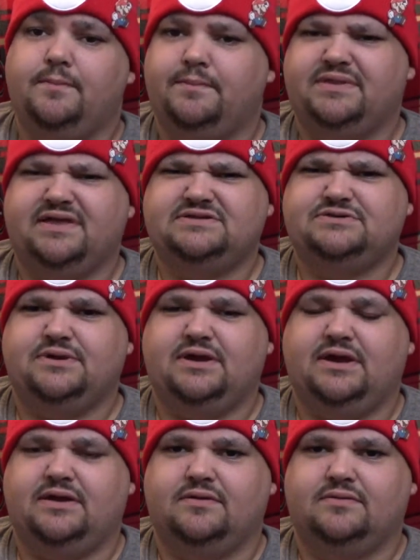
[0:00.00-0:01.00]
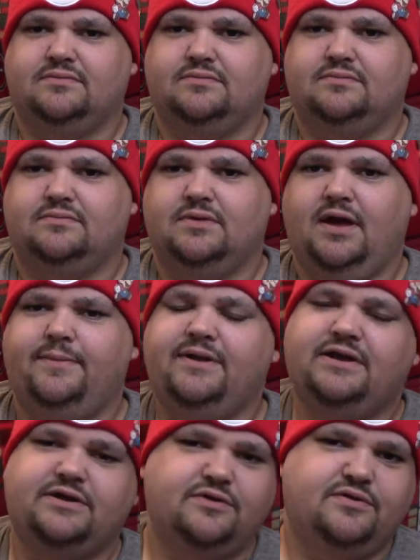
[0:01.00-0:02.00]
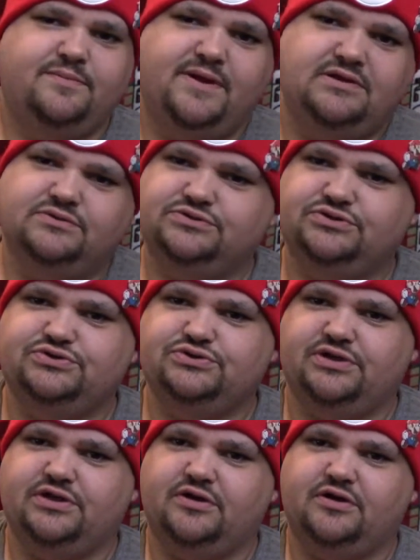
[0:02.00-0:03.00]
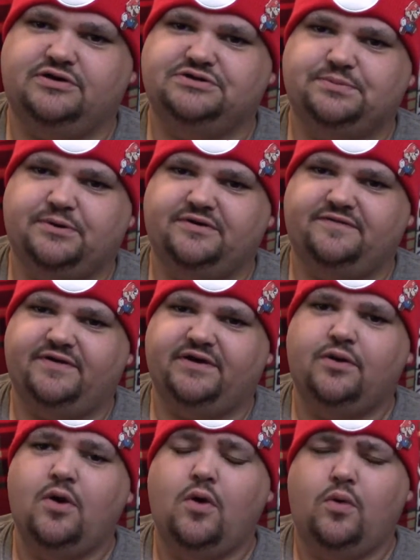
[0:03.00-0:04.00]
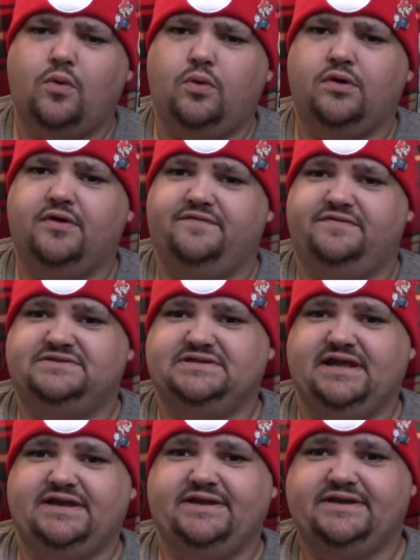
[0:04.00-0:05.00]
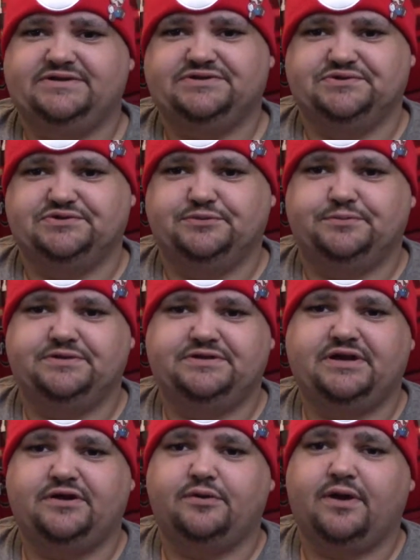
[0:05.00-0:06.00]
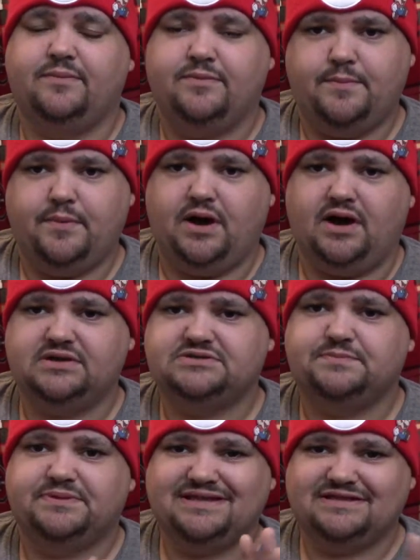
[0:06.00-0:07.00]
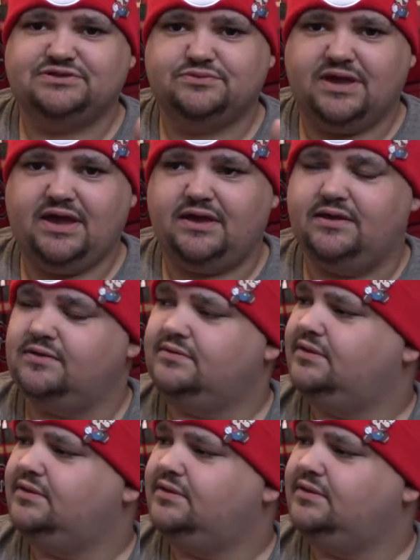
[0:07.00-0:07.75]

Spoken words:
But that's okay. I mean, I know the manual is usually the hardest part to find. Or if it's an NES or Super Nintendo game, the box. But that's okay.